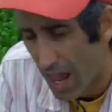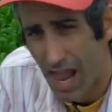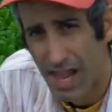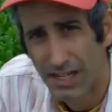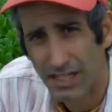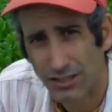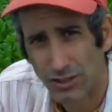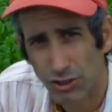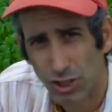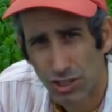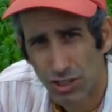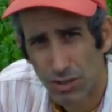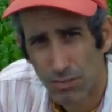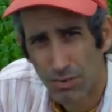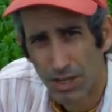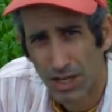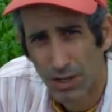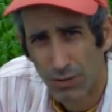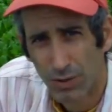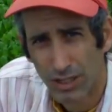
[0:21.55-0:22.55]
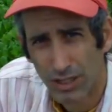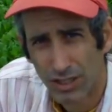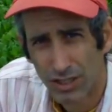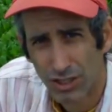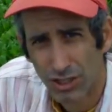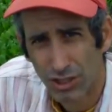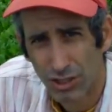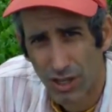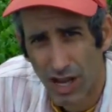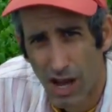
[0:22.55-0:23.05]
And in just a minute we're going to
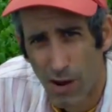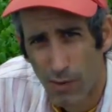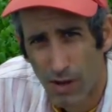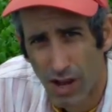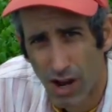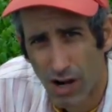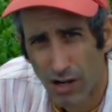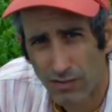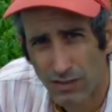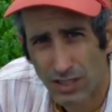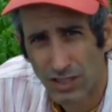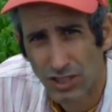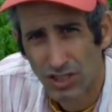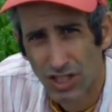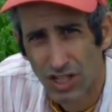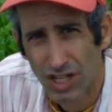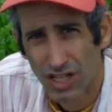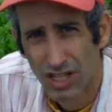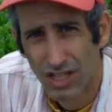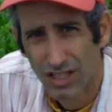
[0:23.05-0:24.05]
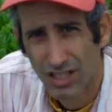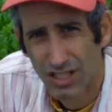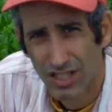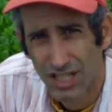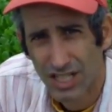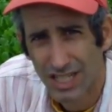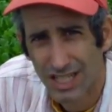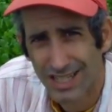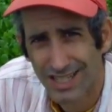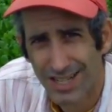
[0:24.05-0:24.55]
show you how we harvest the
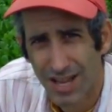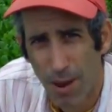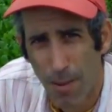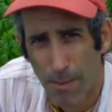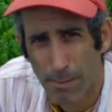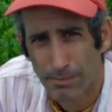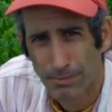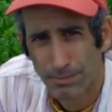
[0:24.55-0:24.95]
seeds.